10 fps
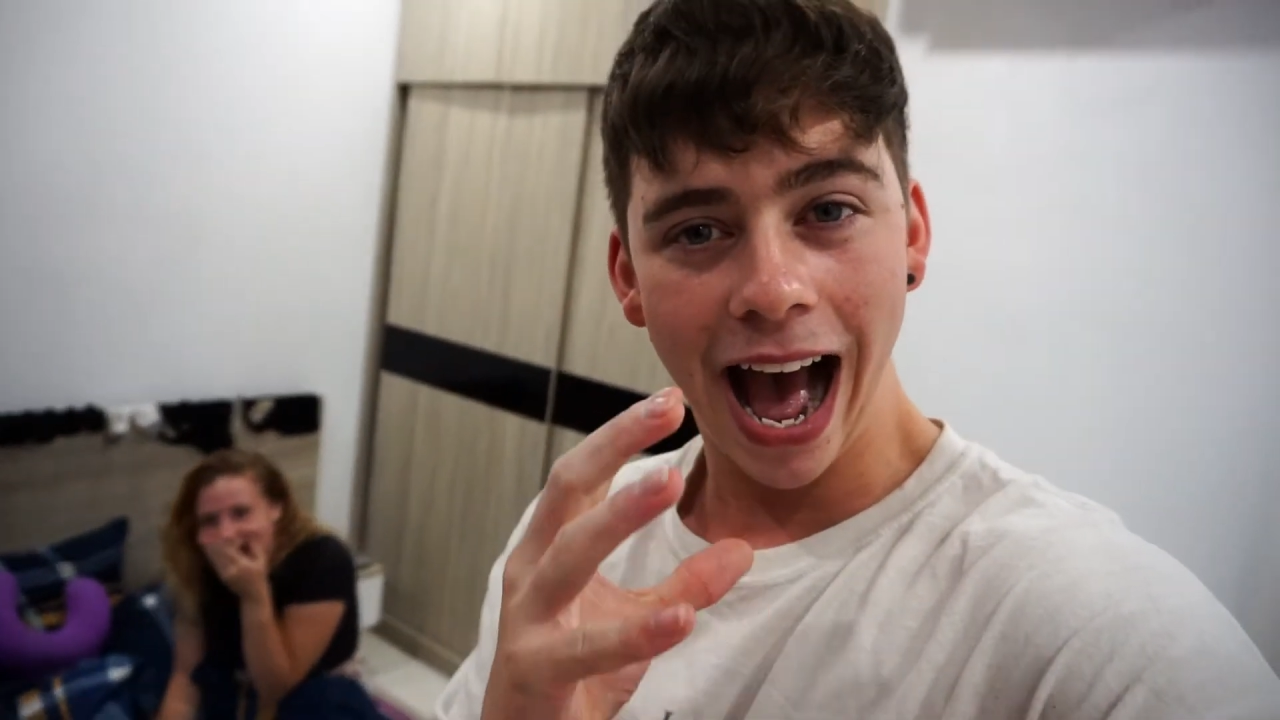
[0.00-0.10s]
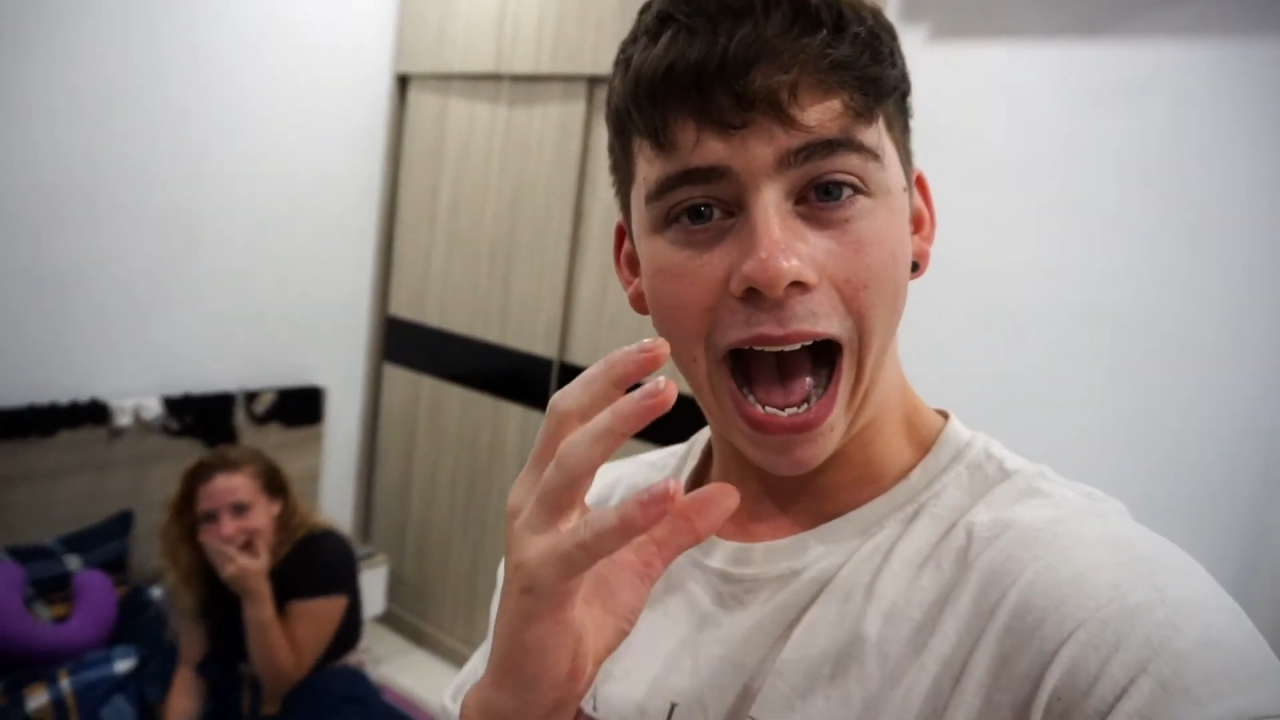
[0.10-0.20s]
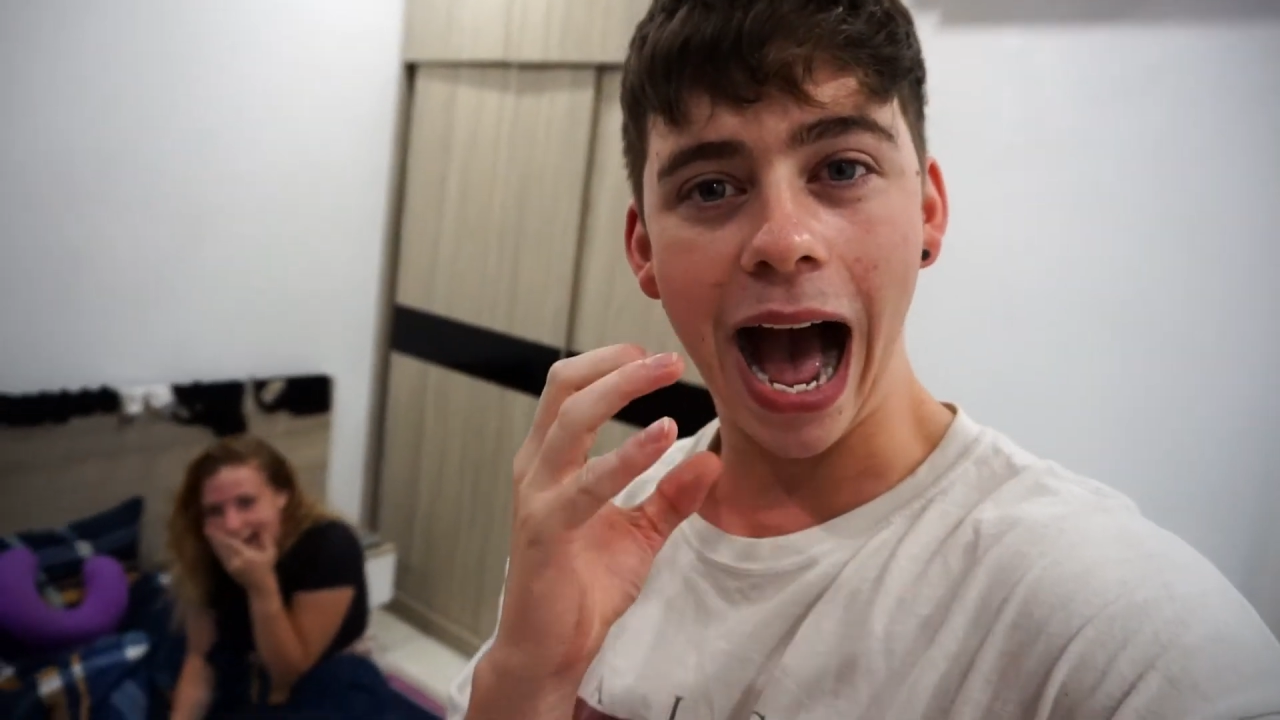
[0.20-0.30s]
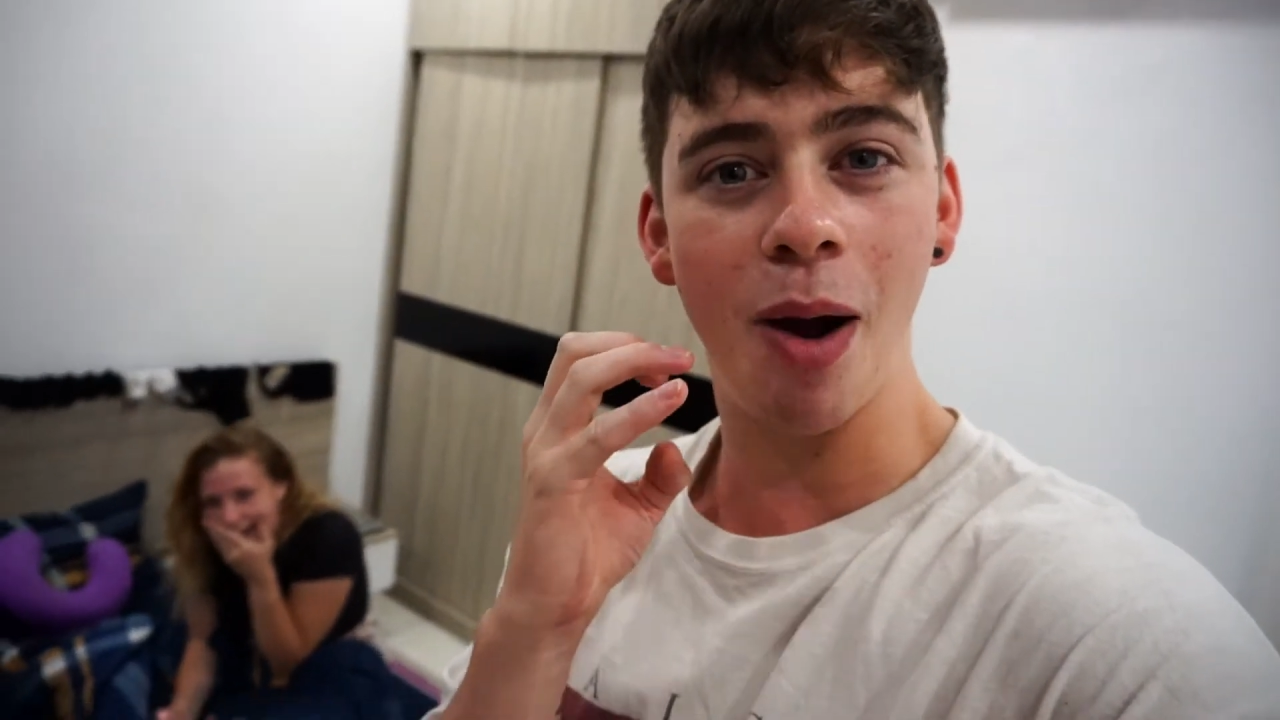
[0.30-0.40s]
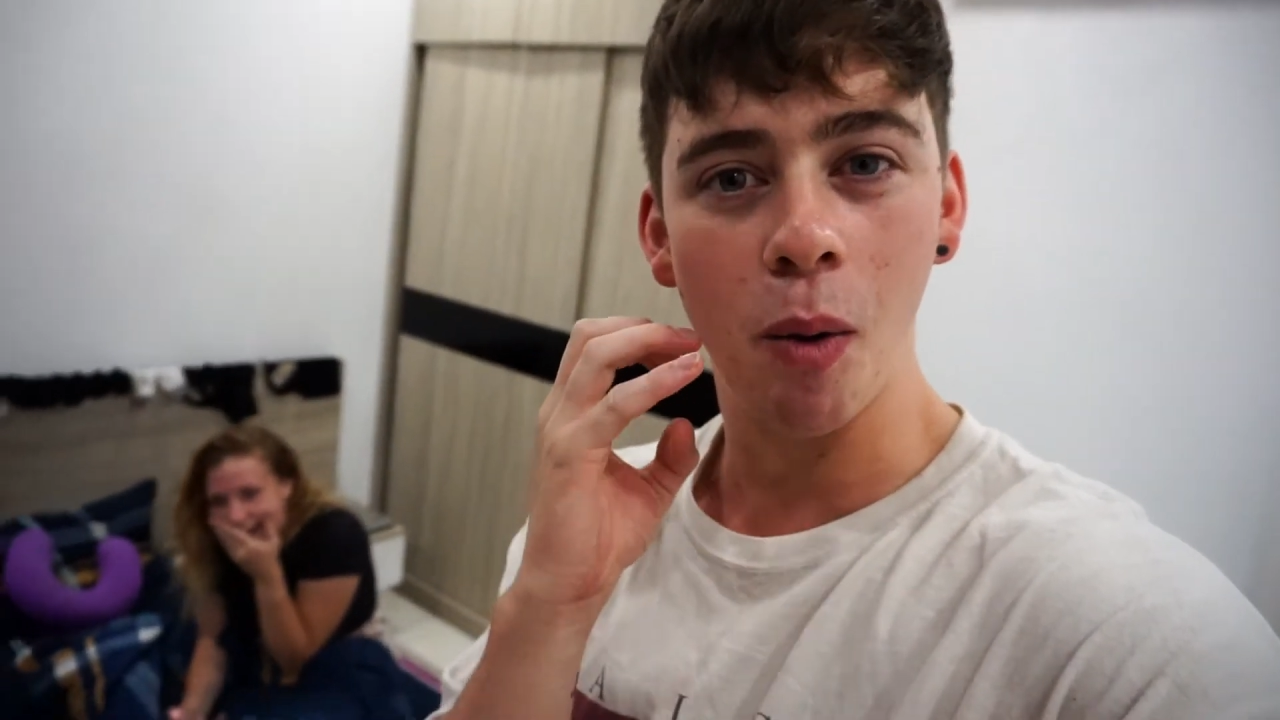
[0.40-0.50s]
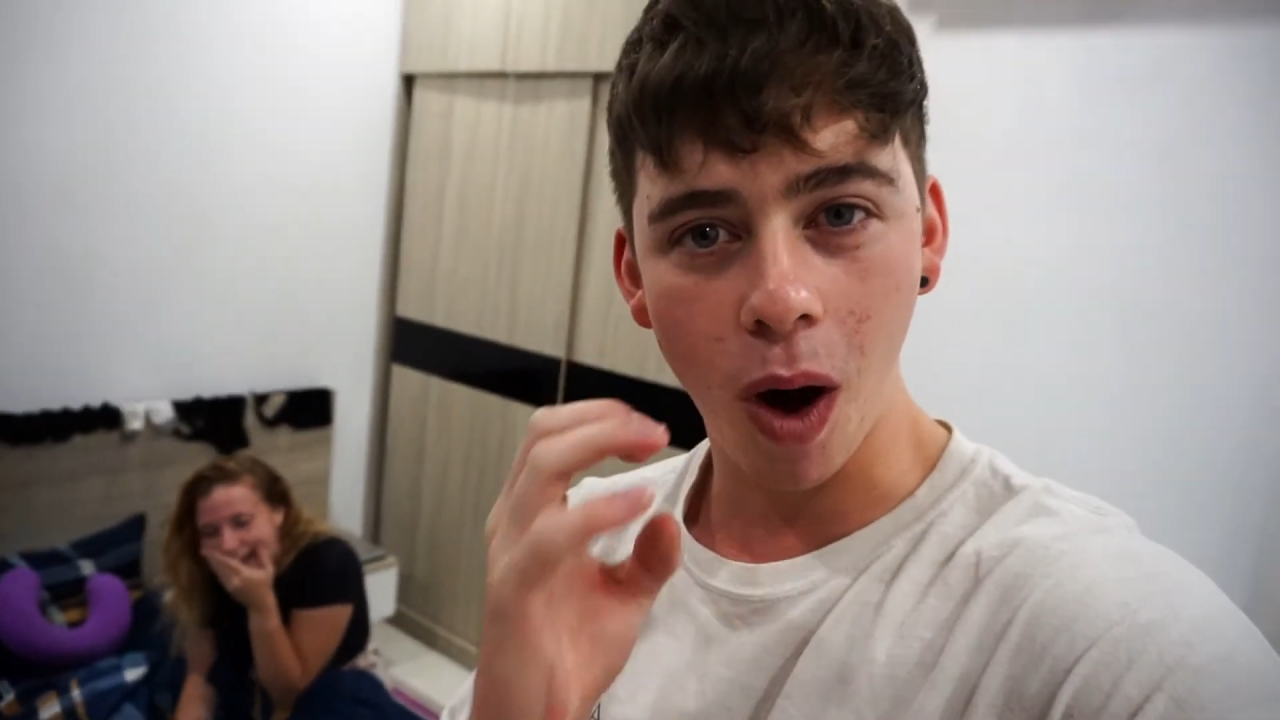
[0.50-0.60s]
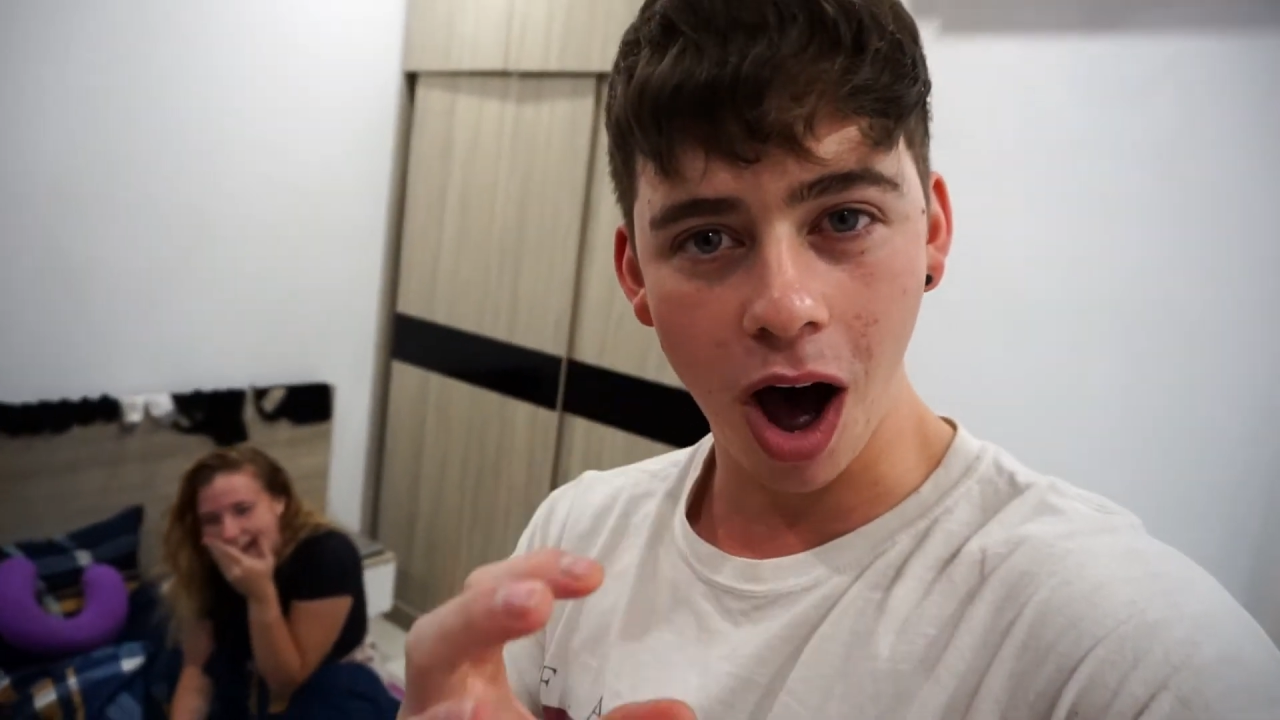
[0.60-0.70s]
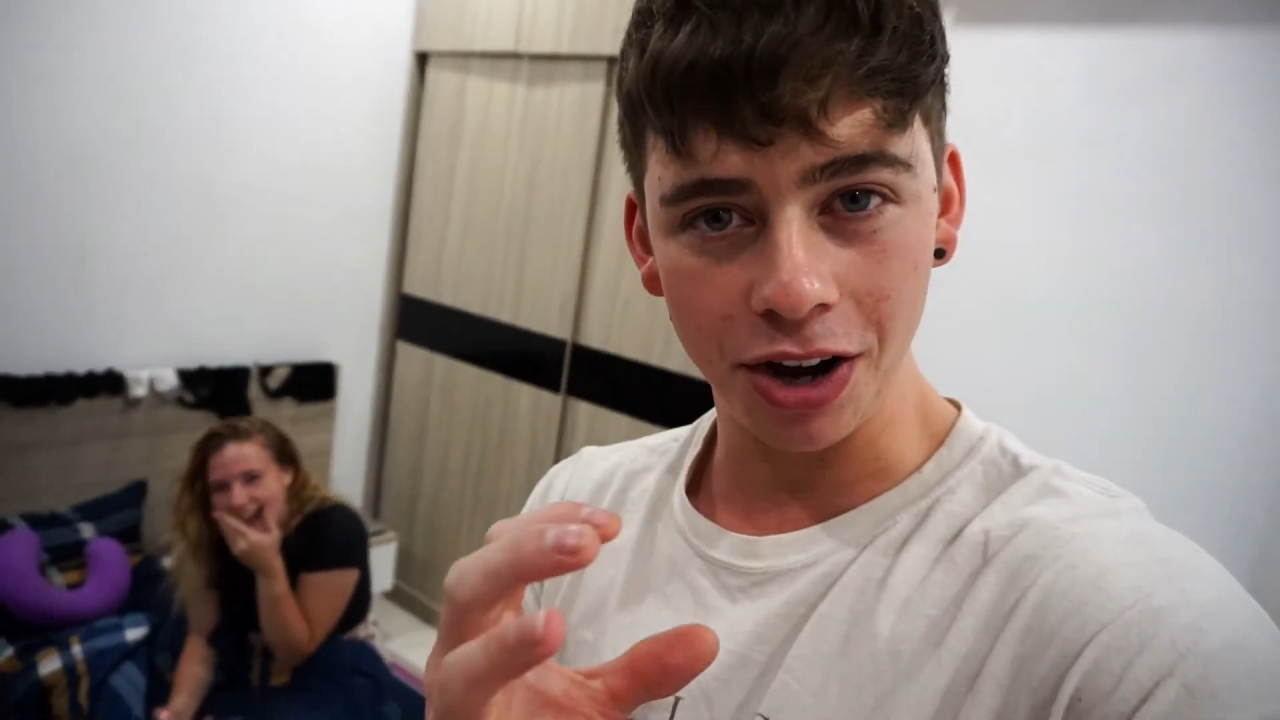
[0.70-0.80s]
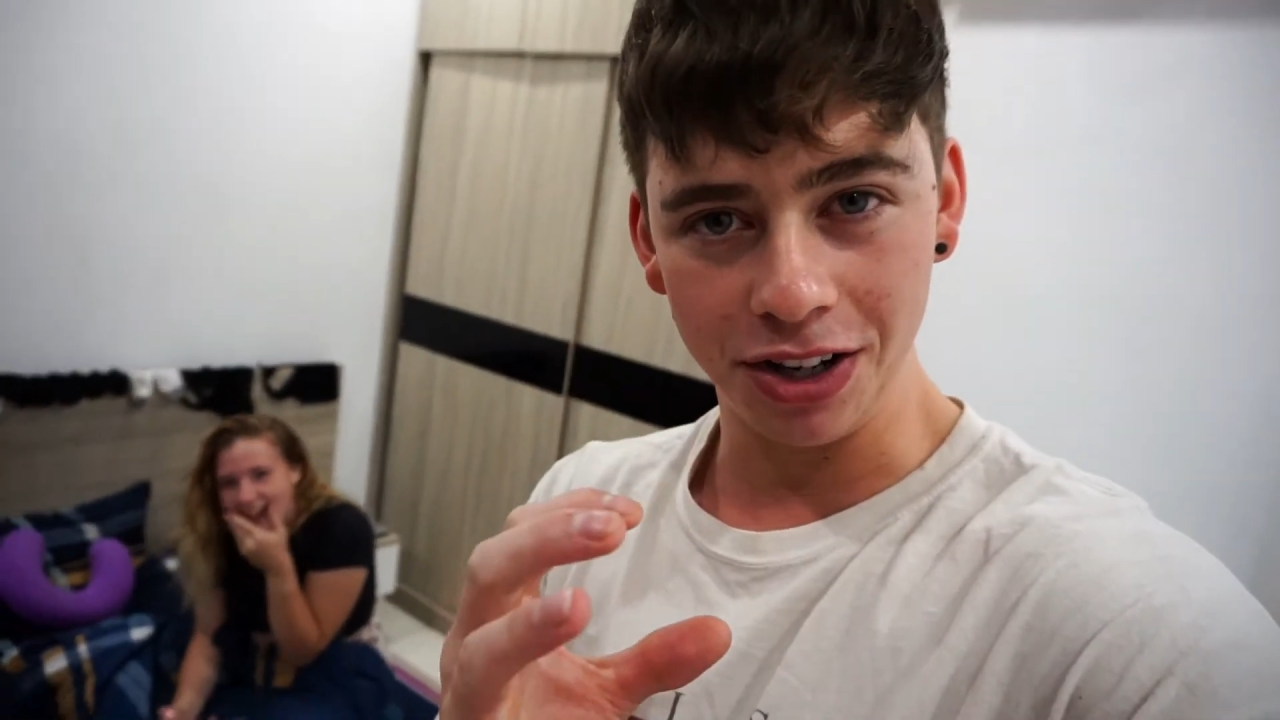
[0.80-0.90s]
I want.